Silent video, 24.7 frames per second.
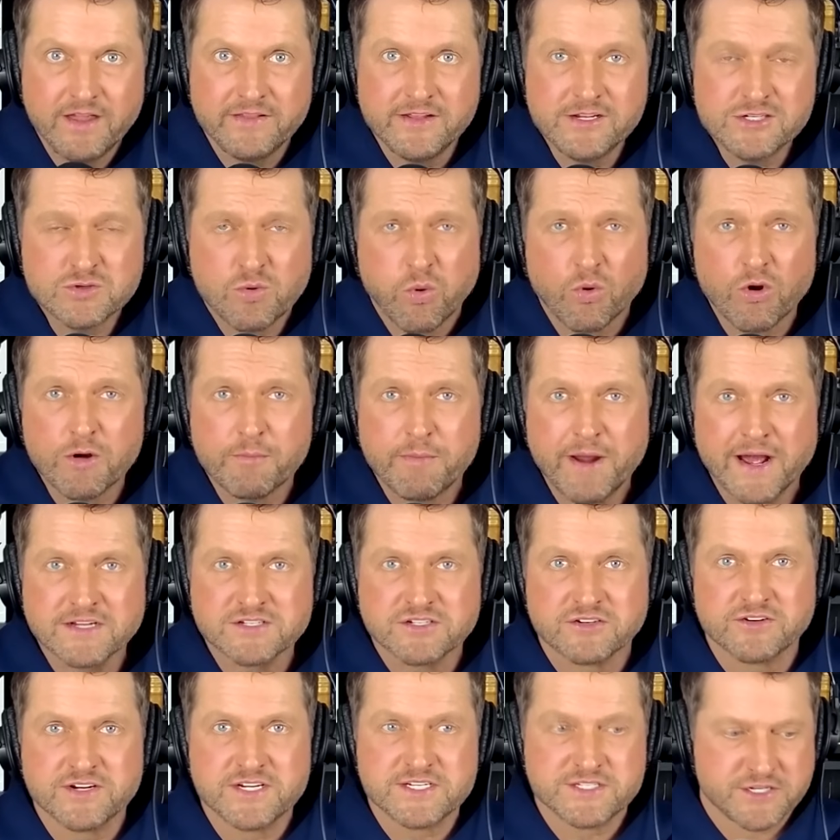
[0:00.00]
these
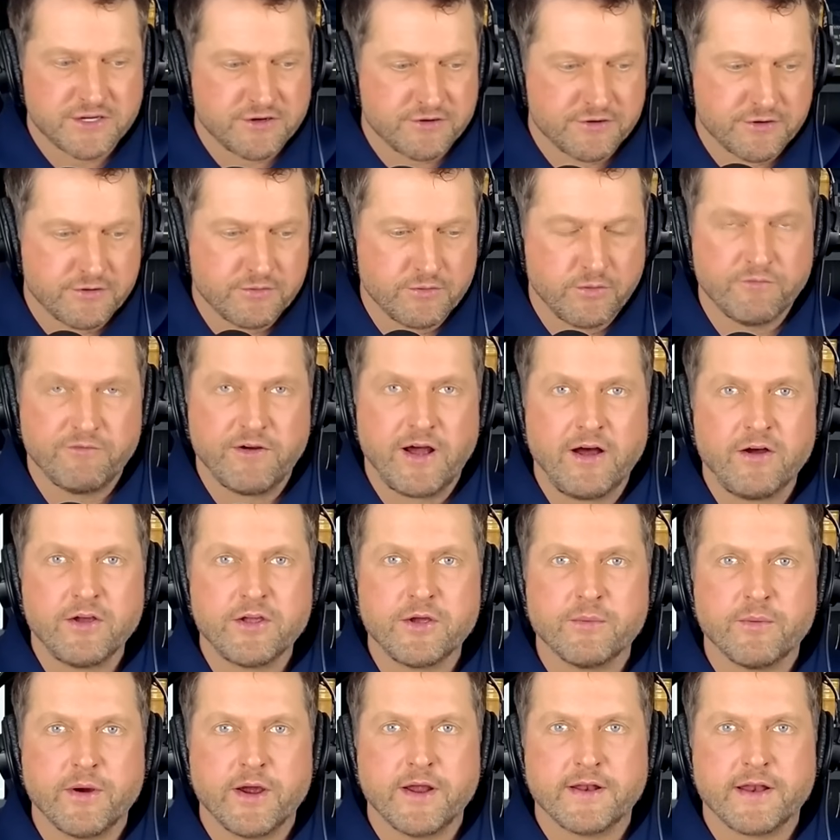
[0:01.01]
quarterbacks are easier to
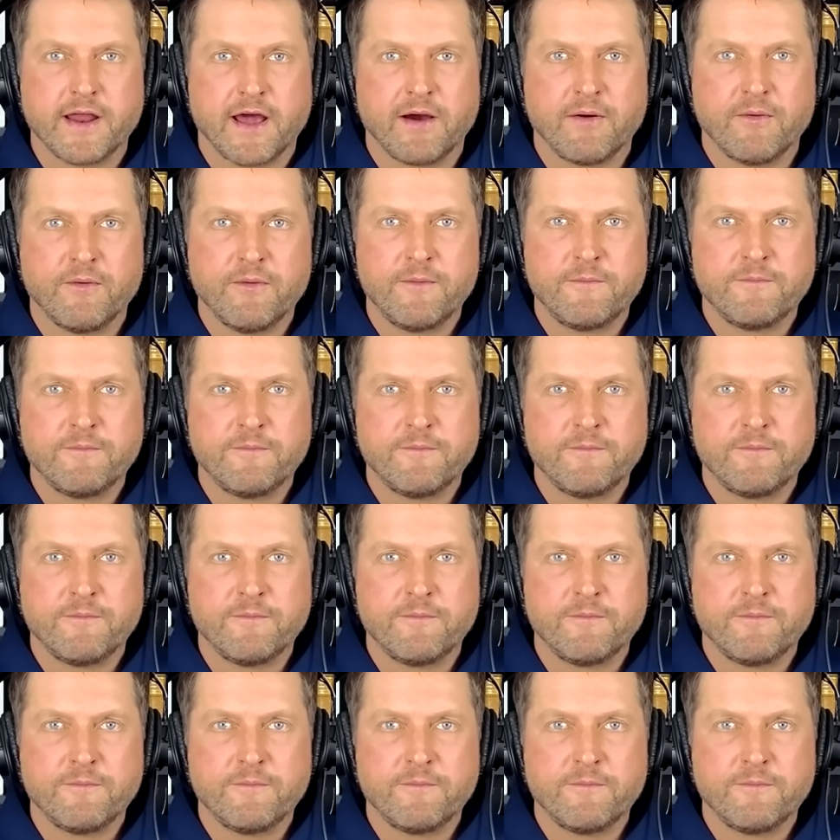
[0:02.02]
evaluate now